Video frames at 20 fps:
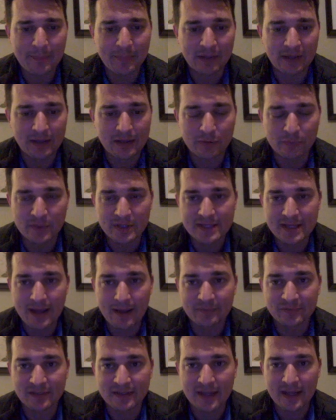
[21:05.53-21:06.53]
like 3
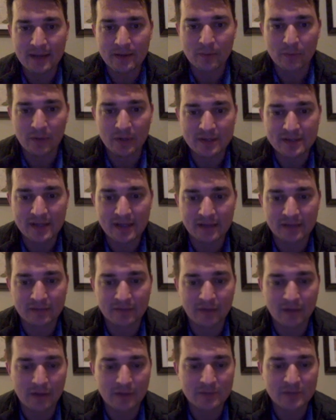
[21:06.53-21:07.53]
times a day where it takes a
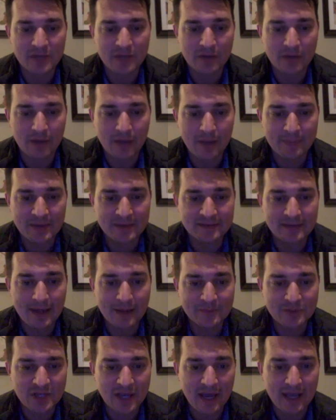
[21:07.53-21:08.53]
volume shadow copy
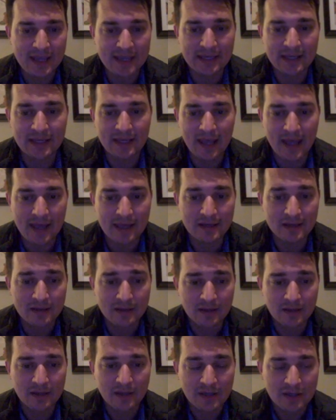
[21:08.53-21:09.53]
snapshot, and it had
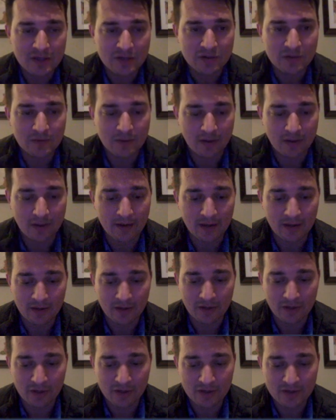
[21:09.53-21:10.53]

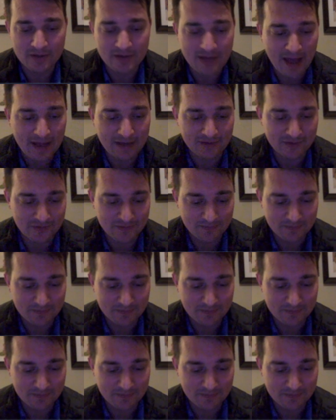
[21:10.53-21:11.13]
occurred not